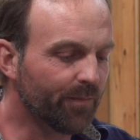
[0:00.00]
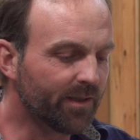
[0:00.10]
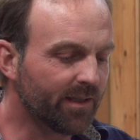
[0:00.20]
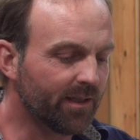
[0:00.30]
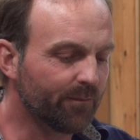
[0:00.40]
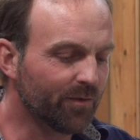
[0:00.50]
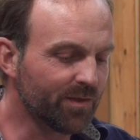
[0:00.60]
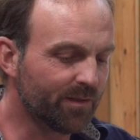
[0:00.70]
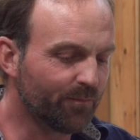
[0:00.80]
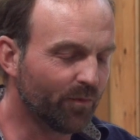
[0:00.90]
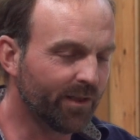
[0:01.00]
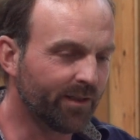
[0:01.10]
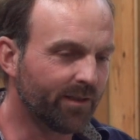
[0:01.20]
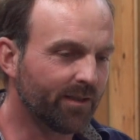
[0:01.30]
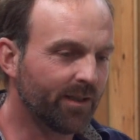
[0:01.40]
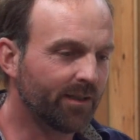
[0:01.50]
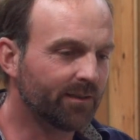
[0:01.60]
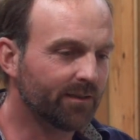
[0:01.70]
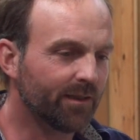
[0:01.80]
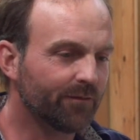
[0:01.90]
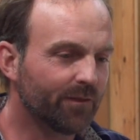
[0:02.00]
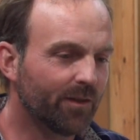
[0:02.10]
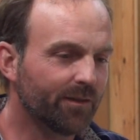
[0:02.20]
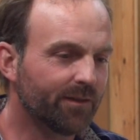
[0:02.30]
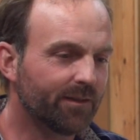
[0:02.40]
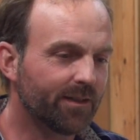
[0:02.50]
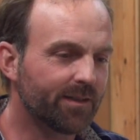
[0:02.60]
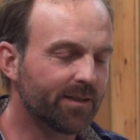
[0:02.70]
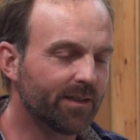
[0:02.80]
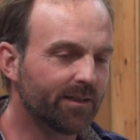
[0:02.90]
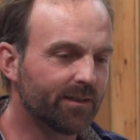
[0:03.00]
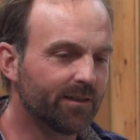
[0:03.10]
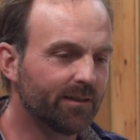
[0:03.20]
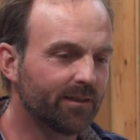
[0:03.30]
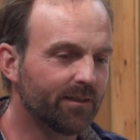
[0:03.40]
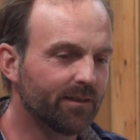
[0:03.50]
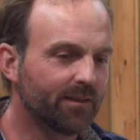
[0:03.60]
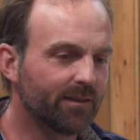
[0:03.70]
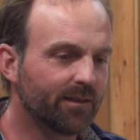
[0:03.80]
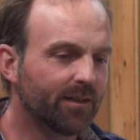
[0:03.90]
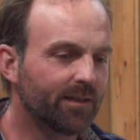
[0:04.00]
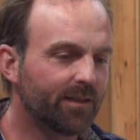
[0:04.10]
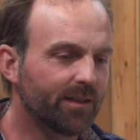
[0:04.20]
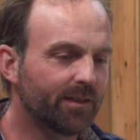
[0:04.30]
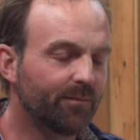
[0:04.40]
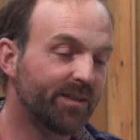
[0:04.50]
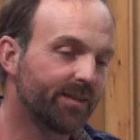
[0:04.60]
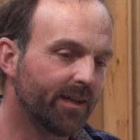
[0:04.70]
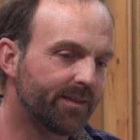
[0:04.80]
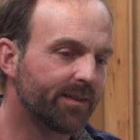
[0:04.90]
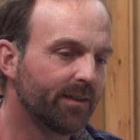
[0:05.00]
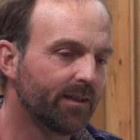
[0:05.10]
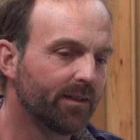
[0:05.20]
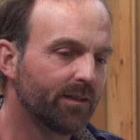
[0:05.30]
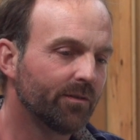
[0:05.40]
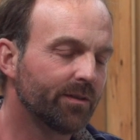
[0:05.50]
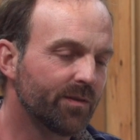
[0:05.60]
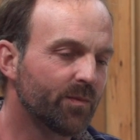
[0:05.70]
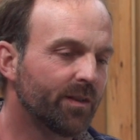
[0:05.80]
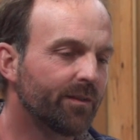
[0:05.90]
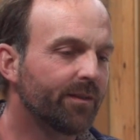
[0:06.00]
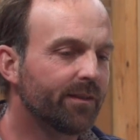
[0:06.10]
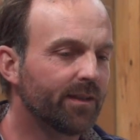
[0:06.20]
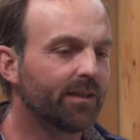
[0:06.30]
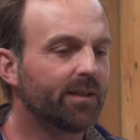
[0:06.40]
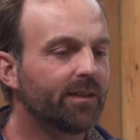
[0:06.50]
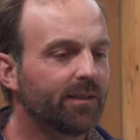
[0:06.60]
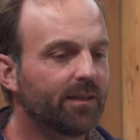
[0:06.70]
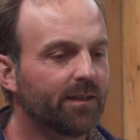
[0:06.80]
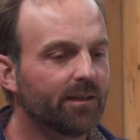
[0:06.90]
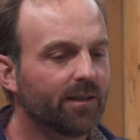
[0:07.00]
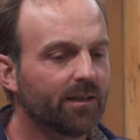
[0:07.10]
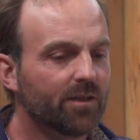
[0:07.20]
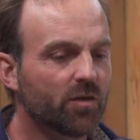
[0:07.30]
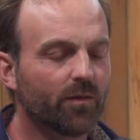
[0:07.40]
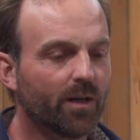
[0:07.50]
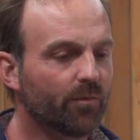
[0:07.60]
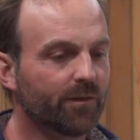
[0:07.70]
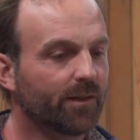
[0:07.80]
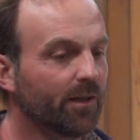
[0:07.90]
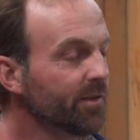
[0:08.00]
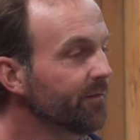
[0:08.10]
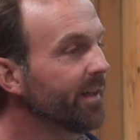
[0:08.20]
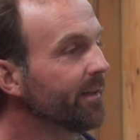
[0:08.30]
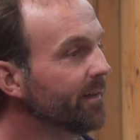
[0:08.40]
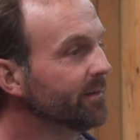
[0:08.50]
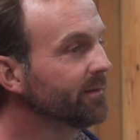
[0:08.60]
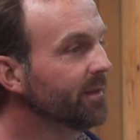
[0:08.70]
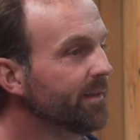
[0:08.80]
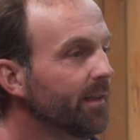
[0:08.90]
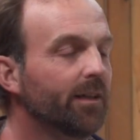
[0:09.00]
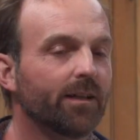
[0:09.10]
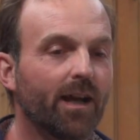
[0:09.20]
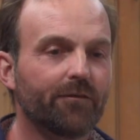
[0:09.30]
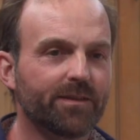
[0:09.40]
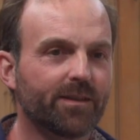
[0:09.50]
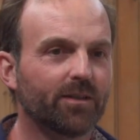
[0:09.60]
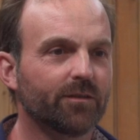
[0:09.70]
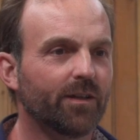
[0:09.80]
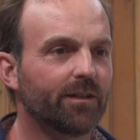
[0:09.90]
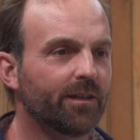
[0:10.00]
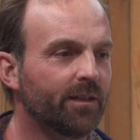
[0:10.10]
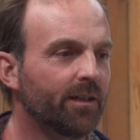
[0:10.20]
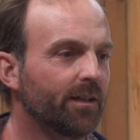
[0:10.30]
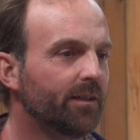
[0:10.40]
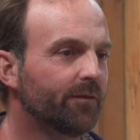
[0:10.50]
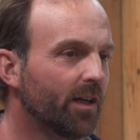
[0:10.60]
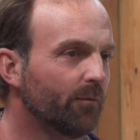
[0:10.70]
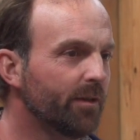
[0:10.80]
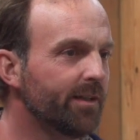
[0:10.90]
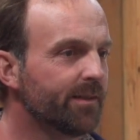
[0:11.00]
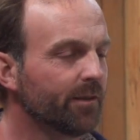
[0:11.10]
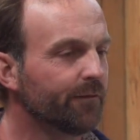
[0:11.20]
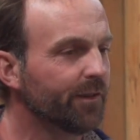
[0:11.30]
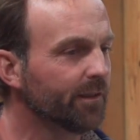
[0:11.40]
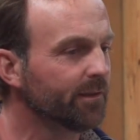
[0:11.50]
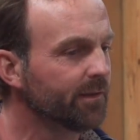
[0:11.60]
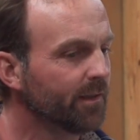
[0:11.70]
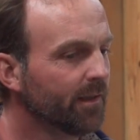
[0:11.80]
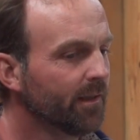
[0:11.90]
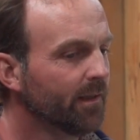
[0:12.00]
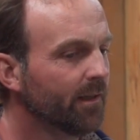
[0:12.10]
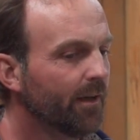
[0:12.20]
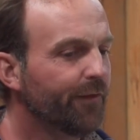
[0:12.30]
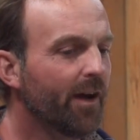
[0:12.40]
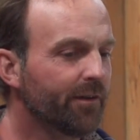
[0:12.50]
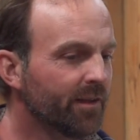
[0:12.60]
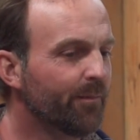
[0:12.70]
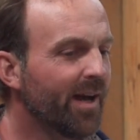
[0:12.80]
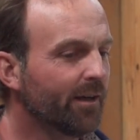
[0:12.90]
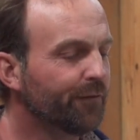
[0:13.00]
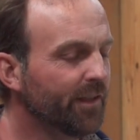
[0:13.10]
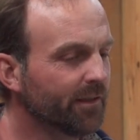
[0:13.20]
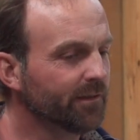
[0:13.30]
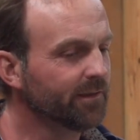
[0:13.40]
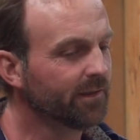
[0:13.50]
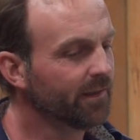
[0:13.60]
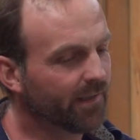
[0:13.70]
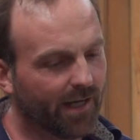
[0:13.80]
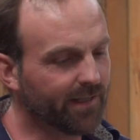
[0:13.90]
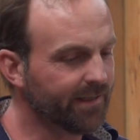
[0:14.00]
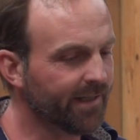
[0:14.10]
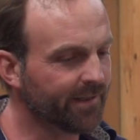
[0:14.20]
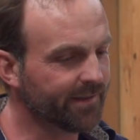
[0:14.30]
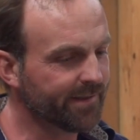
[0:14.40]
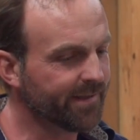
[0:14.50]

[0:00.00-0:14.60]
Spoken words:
the most poignant thing of all the things that Donnie did, besides, there was one other thing. He showed up with a cultivator. He said, "Here, have this cultivator. You need it. You've got weeds in your field. I found it in the back field. Cut it down to the